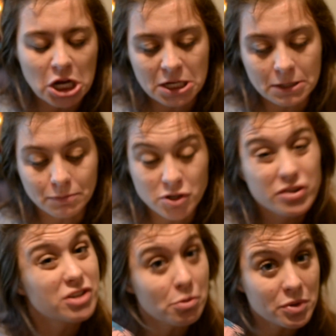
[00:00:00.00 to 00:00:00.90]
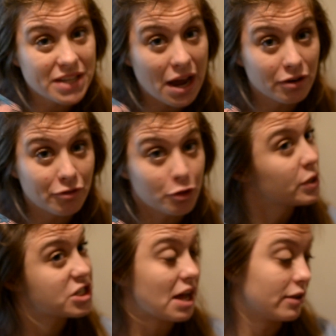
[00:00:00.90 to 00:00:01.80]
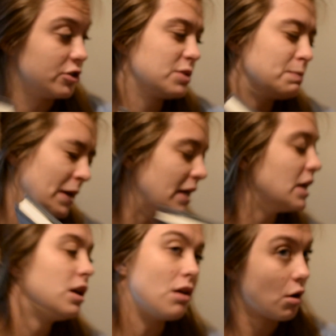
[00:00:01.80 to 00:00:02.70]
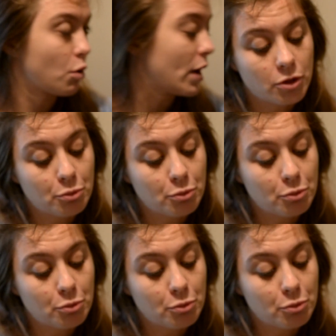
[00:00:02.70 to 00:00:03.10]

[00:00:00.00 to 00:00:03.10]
So this almost counted for 3 challenges, but not quite.